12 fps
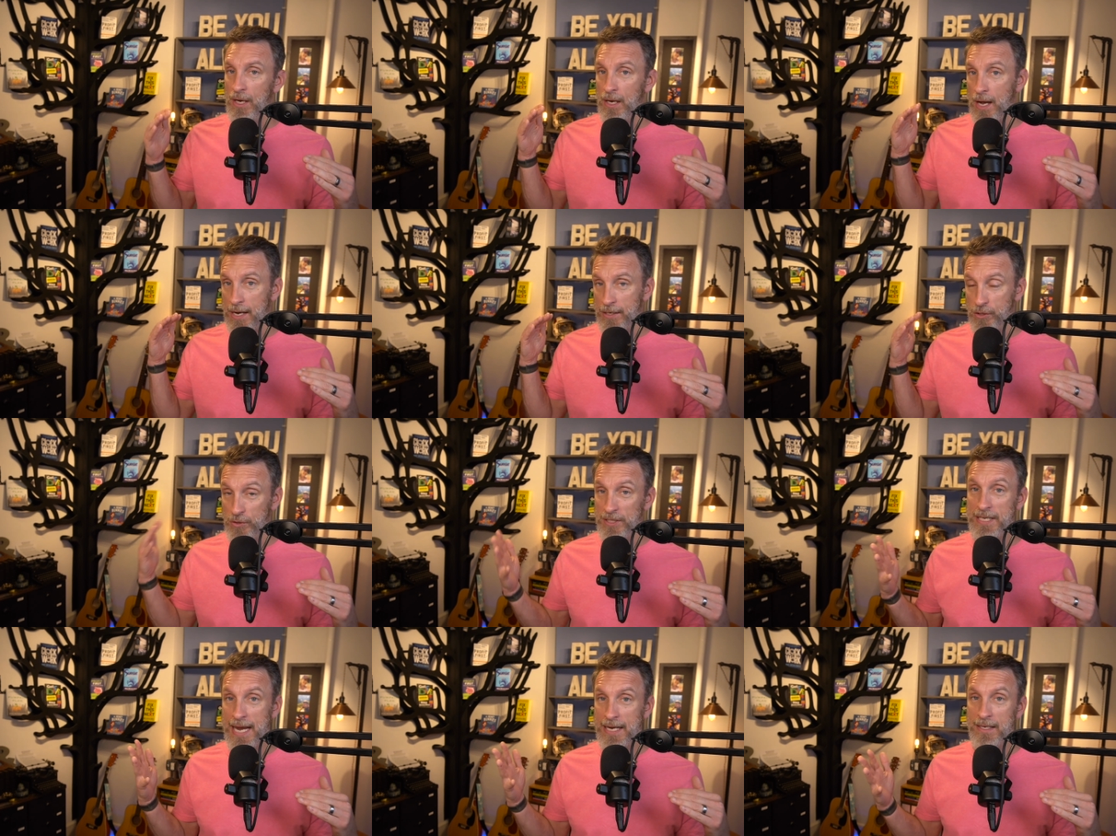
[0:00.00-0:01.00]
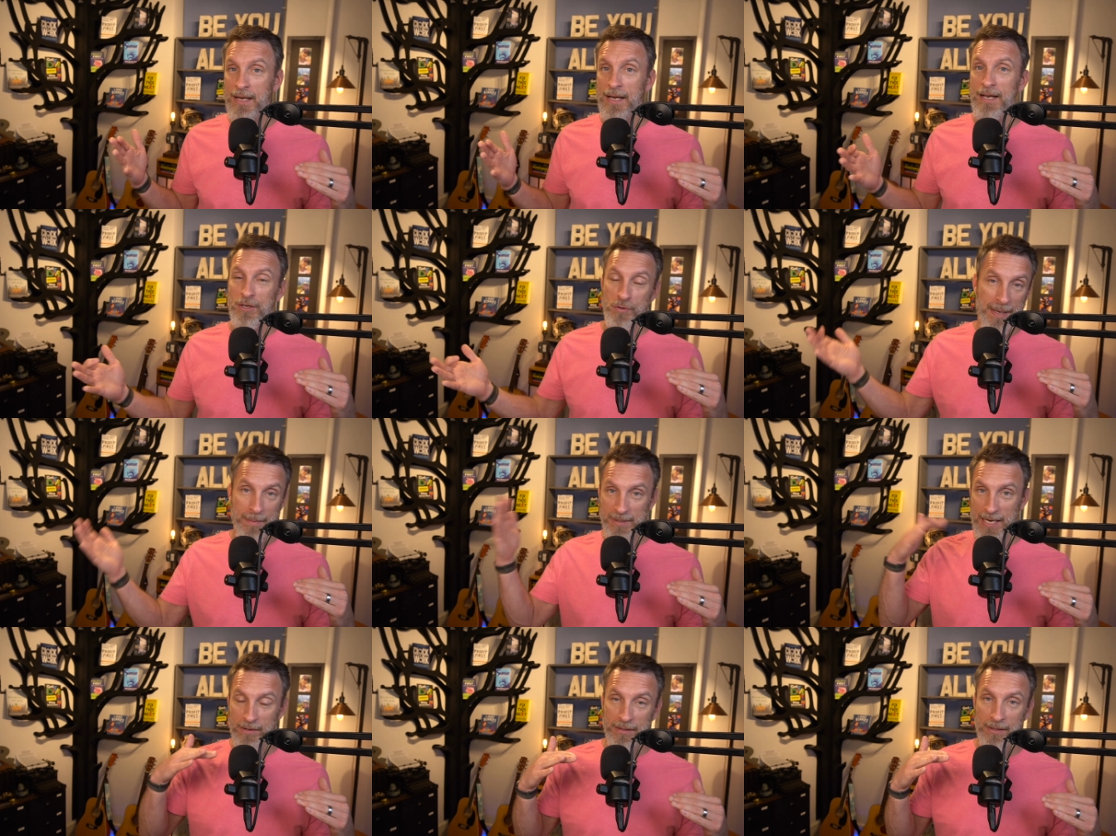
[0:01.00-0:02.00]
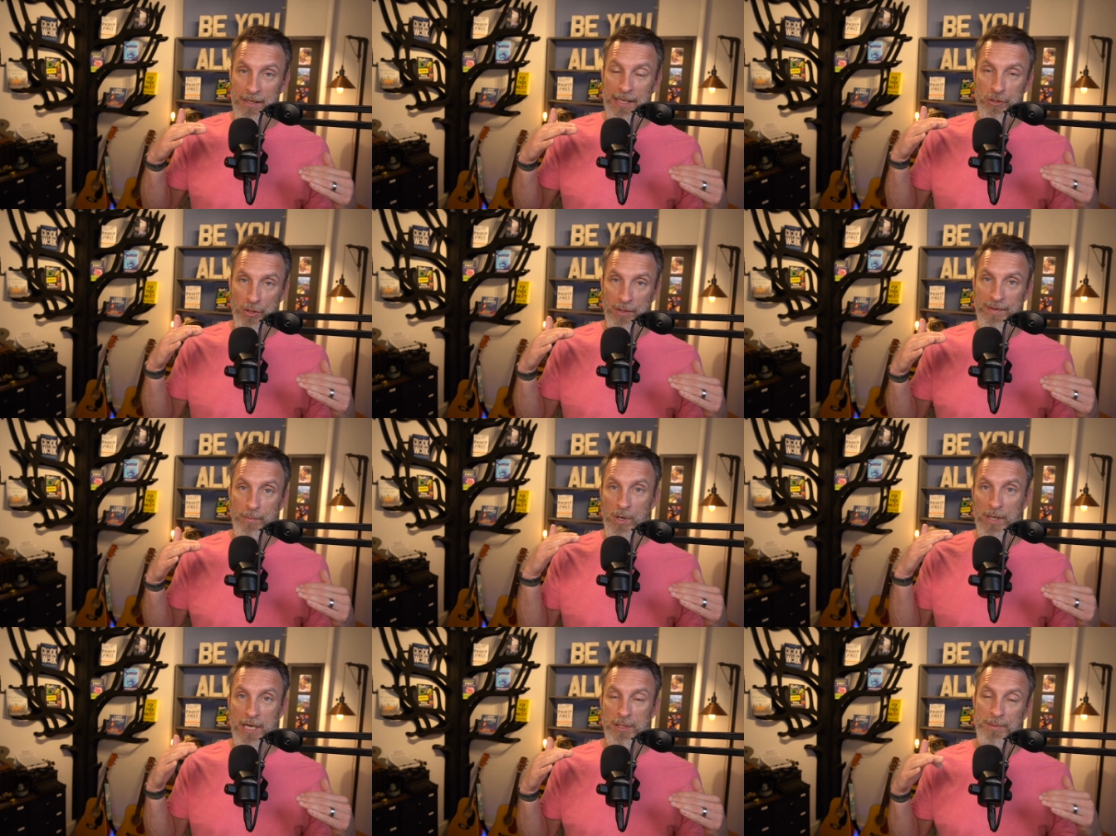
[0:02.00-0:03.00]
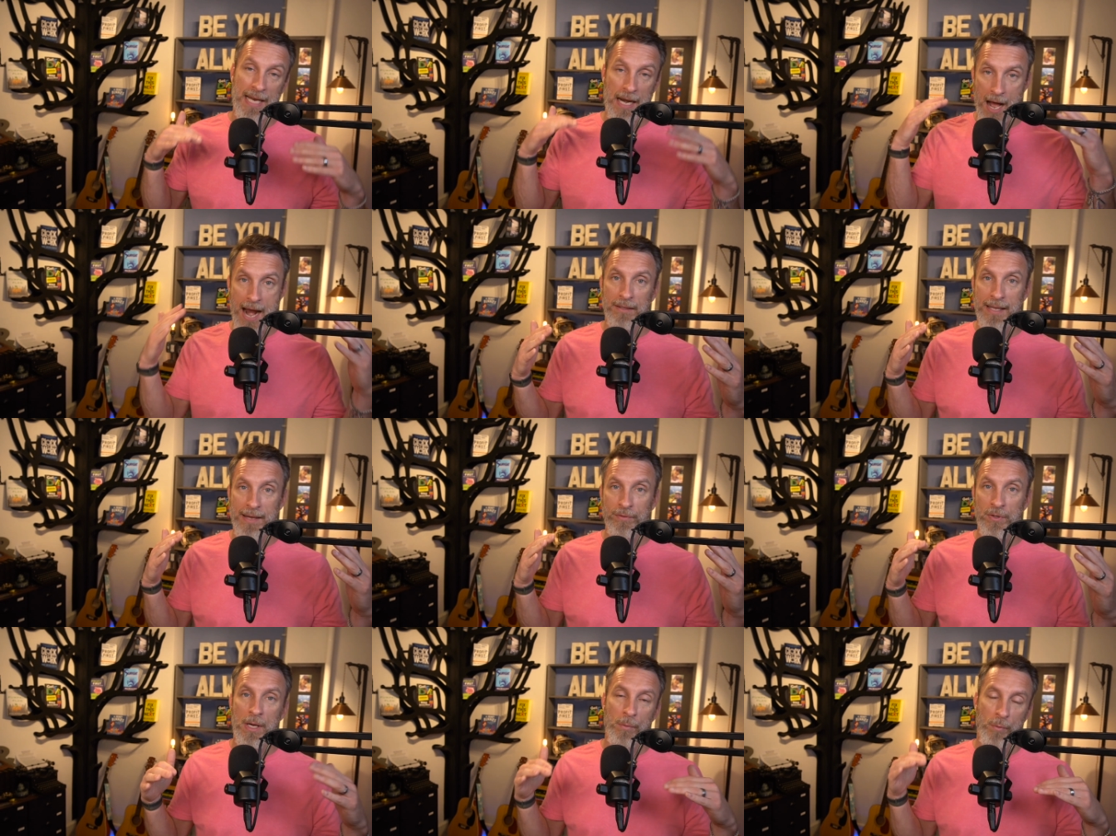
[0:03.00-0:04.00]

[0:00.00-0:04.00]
To sustain, you keep selling and serving more customers at a higher level,